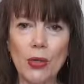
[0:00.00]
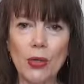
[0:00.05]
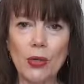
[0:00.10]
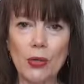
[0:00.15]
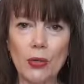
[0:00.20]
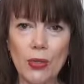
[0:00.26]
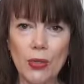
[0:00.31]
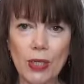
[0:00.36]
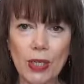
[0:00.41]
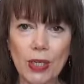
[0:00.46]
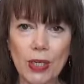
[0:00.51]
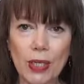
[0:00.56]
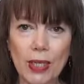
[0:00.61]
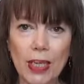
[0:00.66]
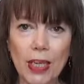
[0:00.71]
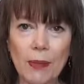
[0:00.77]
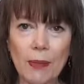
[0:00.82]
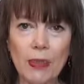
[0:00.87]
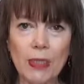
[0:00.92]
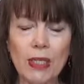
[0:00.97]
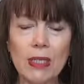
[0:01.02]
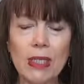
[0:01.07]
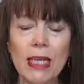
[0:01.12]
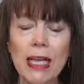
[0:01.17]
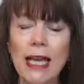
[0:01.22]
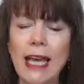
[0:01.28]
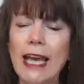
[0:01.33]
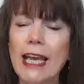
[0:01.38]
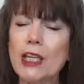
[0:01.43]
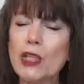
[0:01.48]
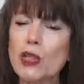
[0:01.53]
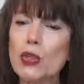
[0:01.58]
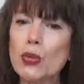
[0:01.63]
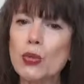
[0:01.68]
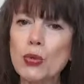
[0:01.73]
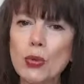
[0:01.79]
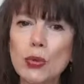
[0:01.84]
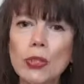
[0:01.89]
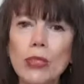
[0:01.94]
work on your inner happiness,
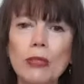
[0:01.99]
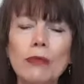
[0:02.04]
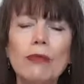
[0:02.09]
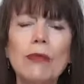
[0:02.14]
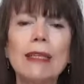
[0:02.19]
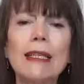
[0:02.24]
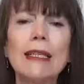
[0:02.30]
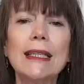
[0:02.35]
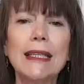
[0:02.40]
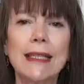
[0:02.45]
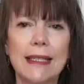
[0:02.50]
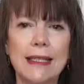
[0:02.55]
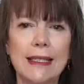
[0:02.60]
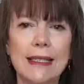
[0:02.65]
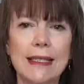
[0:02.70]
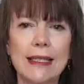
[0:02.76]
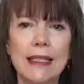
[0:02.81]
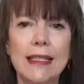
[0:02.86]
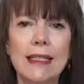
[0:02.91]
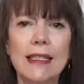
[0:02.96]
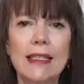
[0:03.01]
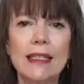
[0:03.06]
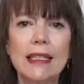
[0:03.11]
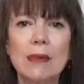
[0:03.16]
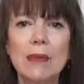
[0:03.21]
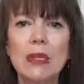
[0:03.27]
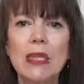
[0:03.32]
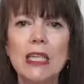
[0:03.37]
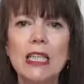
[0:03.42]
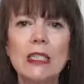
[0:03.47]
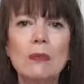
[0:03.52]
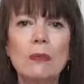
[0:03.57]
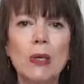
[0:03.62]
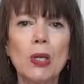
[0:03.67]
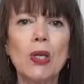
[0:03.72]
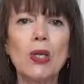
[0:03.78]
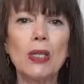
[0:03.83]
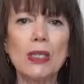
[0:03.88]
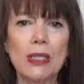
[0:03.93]
and truly release some of these
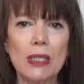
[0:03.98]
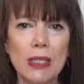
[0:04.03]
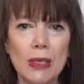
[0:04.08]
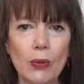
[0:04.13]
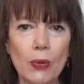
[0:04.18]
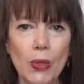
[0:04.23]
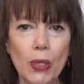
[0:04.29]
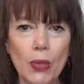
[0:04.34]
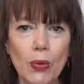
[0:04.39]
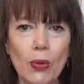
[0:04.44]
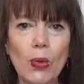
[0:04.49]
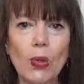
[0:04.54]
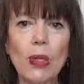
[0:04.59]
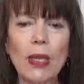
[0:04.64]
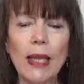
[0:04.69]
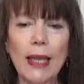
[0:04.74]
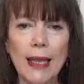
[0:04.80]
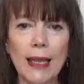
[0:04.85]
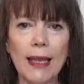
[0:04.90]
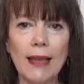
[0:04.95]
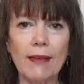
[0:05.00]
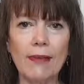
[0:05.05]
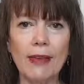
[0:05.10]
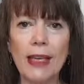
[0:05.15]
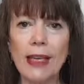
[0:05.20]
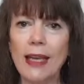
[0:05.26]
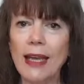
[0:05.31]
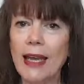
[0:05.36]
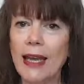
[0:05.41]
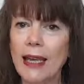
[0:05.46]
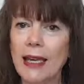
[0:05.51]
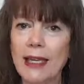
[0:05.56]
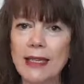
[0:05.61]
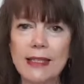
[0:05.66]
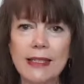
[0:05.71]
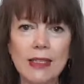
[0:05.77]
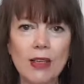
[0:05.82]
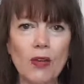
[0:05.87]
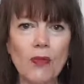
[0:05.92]
blocks that we all have
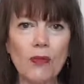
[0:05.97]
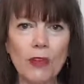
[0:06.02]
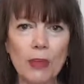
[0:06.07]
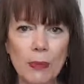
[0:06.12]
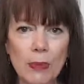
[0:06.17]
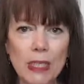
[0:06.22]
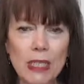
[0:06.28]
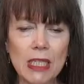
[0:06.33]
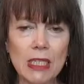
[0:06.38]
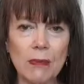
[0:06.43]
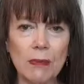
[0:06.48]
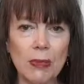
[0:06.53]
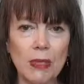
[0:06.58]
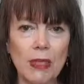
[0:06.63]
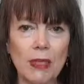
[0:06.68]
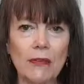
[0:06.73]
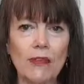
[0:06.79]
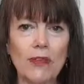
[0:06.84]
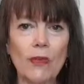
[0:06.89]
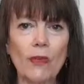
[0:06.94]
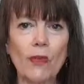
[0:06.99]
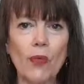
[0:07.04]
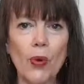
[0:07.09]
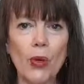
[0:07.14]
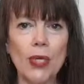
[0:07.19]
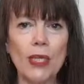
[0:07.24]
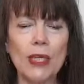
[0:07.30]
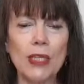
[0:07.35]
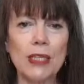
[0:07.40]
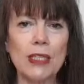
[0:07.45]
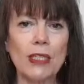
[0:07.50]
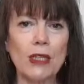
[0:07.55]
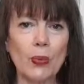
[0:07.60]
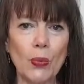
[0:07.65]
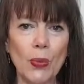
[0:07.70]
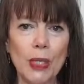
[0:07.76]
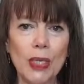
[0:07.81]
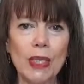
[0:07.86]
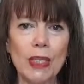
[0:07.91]
and our self-limiting beliefs of what it is
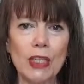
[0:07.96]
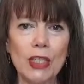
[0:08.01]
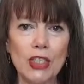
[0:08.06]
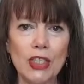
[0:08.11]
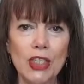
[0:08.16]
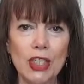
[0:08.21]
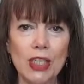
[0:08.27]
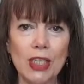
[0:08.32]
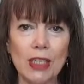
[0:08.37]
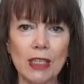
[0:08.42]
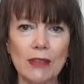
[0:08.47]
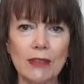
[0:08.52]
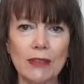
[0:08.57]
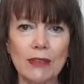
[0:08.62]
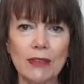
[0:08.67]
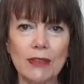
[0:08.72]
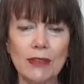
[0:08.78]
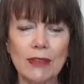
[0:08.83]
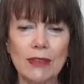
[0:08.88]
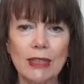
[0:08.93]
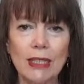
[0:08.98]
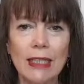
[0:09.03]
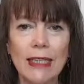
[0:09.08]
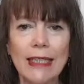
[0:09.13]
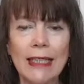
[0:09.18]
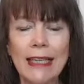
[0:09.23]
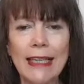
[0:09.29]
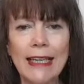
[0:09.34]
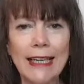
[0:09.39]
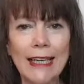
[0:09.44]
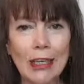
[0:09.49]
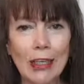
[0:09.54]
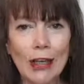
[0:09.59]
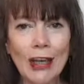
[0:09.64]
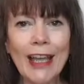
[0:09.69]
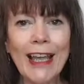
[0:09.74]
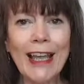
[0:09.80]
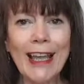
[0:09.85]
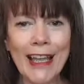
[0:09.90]
that we can achieve.
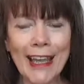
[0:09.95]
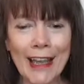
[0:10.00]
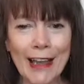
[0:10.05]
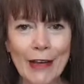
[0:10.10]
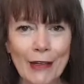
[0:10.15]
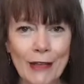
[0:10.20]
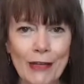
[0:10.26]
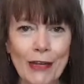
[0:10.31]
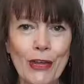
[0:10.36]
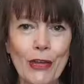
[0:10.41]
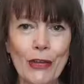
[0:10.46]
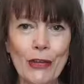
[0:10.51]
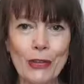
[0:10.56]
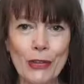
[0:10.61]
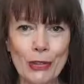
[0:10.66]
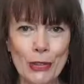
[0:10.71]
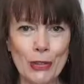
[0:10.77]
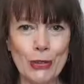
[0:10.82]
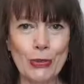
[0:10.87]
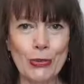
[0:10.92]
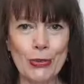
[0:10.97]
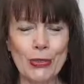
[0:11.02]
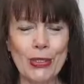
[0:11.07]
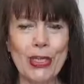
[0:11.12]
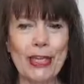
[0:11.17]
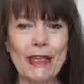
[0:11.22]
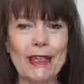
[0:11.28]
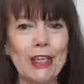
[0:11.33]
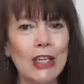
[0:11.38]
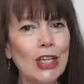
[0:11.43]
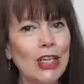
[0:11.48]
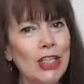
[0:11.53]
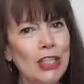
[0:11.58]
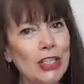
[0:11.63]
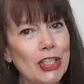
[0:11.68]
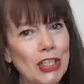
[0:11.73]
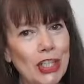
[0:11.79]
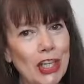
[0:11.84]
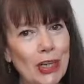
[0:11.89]
And I have the tools that I
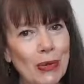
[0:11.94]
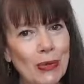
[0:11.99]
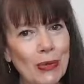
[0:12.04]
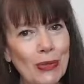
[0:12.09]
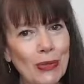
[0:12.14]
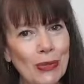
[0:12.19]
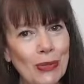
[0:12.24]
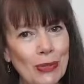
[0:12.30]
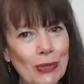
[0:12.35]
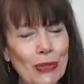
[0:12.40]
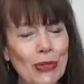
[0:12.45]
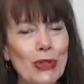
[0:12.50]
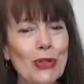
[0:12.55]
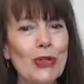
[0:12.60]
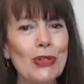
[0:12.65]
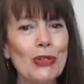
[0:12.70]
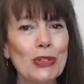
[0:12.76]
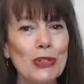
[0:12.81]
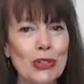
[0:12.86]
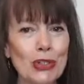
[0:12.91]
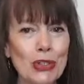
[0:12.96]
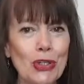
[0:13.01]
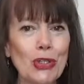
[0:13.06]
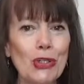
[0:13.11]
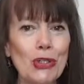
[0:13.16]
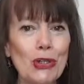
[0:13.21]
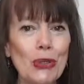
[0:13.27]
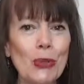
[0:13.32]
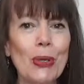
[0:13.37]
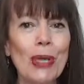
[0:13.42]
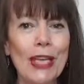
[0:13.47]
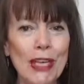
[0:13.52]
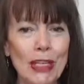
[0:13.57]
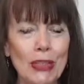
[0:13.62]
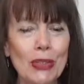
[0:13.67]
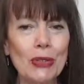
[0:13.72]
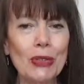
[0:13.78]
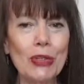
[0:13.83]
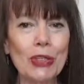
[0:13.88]
can share with you to show you
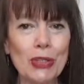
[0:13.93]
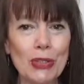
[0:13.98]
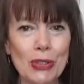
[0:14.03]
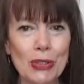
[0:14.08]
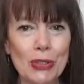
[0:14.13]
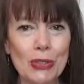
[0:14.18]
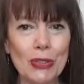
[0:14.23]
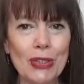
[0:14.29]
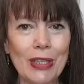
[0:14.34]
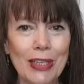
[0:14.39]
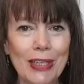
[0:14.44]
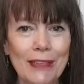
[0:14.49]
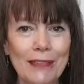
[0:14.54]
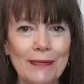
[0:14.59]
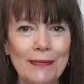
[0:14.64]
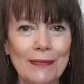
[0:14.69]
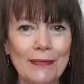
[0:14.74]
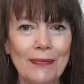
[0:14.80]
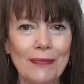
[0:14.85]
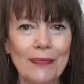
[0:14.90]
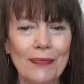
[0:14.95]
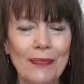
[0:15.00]
how you can do that.